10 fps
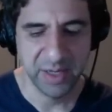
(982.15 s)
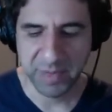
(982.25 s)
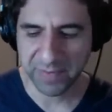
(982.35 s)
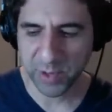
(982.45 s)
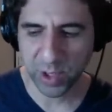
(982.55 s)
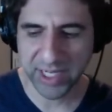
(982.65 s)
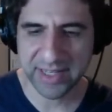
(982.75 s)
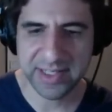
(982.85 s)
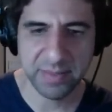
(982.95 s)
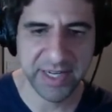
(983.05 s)
But if you look
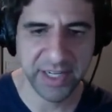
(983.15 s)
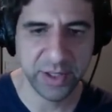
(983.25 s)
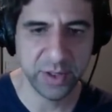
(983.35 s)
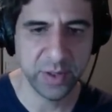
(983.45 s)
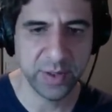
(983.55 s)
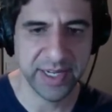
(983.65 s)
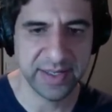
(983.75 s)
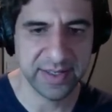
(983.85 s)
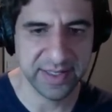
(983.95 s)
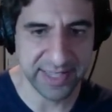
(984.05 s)
at somebody who
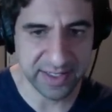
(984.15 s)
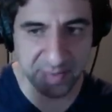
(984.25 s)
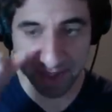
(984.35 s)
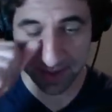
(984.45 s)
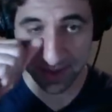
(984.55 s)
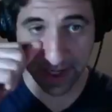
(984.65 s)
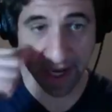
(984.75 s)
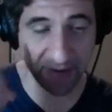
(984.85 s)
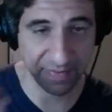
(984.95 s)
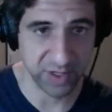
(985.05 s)
is 6 months
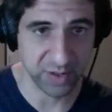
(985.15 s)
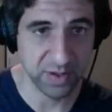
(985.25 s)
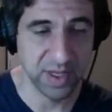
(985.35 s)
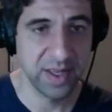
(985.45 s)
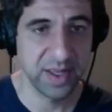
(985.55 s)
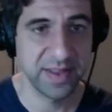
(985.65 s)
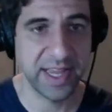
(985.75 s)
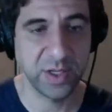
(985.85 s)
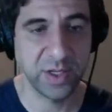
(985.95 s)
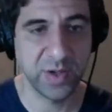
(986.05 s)
ahead of you,
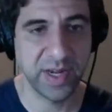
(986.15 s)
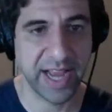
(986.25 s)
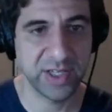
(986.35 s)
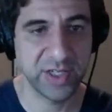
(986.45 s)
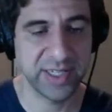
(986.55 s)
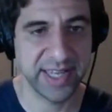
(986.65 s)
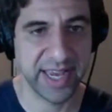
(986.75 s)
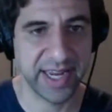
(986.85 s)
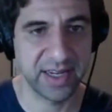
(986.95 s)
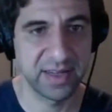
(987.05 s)
then you can actually
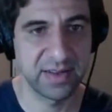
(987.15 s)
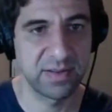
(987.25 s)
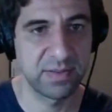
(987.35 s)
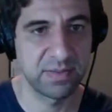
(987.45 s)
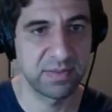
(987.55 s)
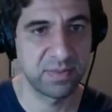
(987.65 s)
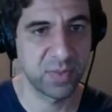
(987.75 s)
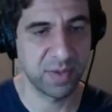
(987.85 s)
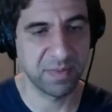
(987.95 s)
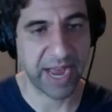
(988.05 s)
say,
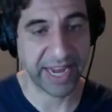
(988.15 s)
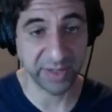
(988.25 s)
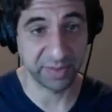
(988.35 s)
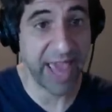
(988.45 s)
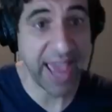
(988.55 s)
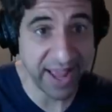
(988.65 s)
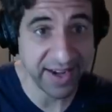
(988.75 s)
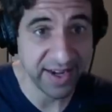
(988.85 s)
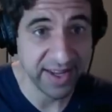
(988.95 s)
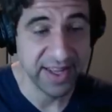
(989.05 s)
well, I could do that.